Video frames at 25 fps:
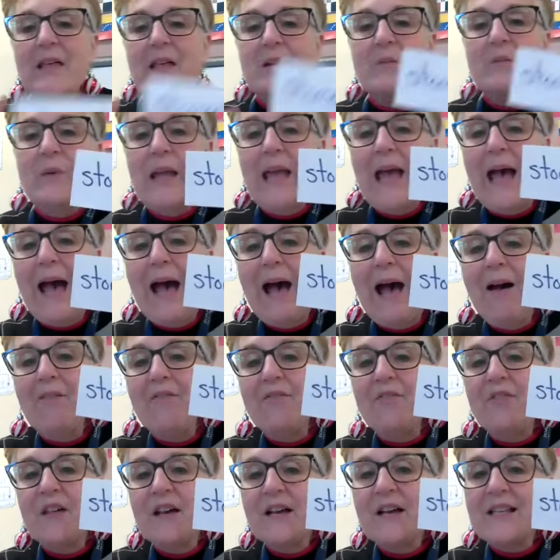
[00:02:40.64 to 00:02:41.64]
Then we
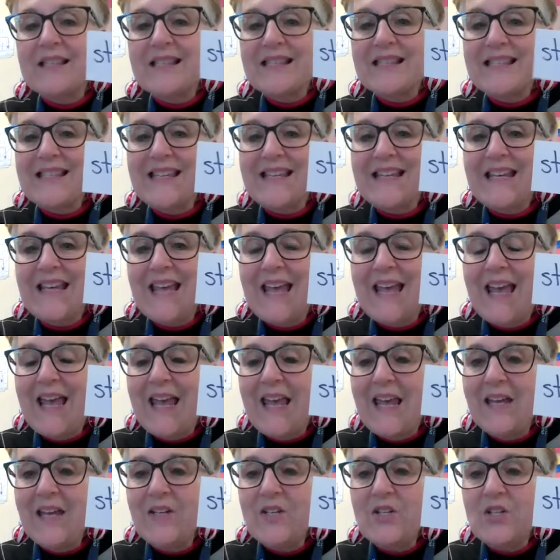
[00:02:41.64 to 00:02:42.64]
have the
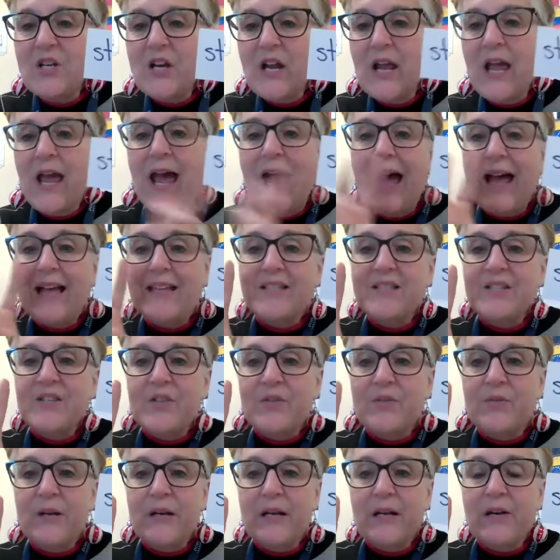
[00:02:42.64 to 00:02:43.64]
CH has
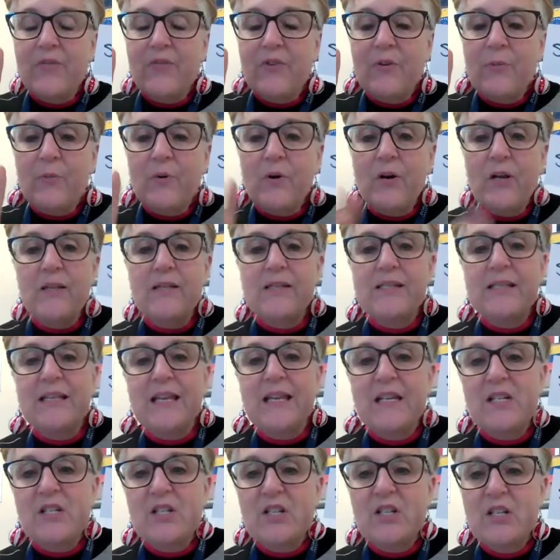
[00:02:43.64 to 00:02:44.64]
three different
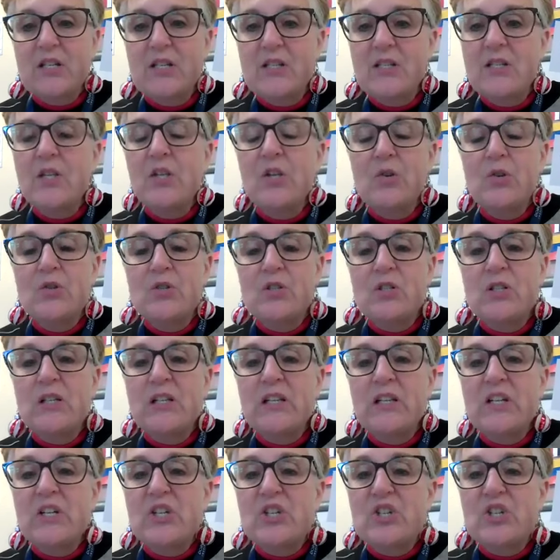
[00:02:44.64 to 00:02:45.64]
pronunciations,
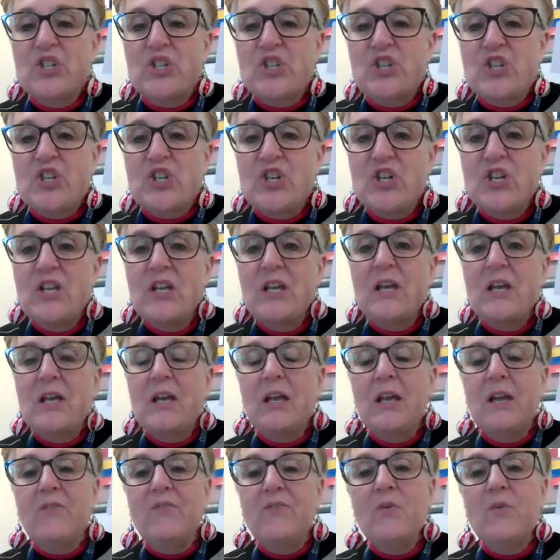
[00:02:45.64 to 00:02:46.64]
usually ch
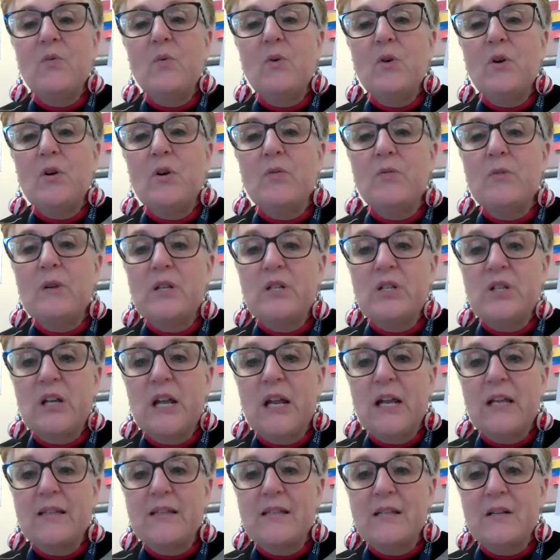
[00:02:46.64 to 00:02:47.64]
if the word
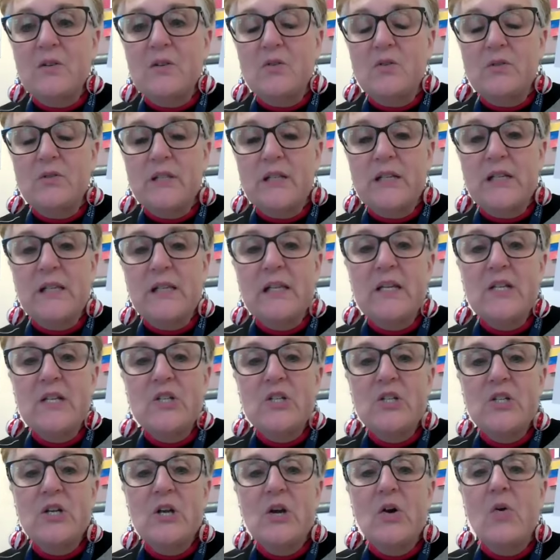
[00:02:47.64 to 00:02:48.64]
originates in Old
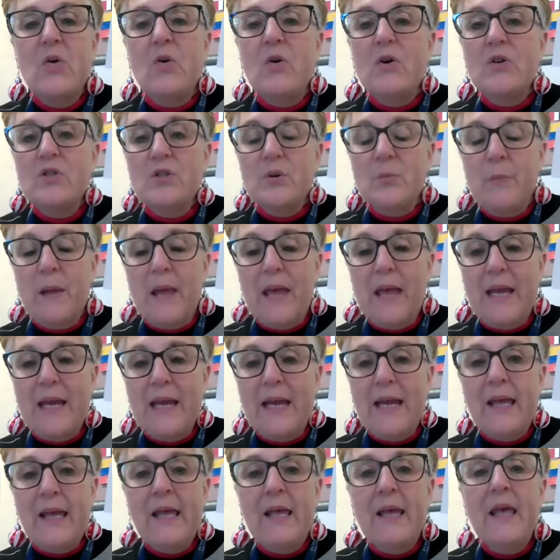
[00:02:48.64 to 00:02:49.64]
English or
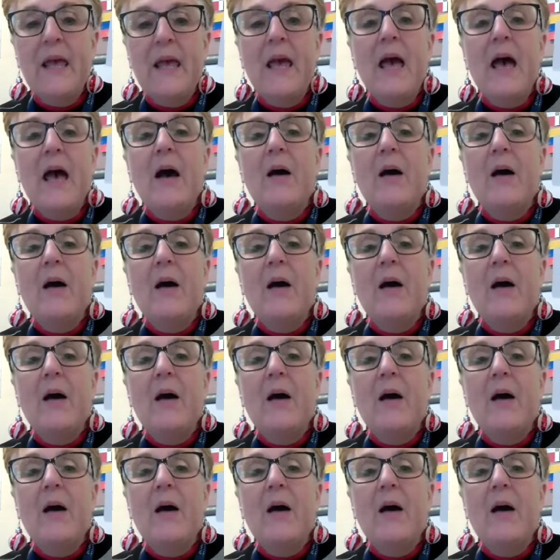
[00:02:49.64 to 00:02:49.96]
Germanic,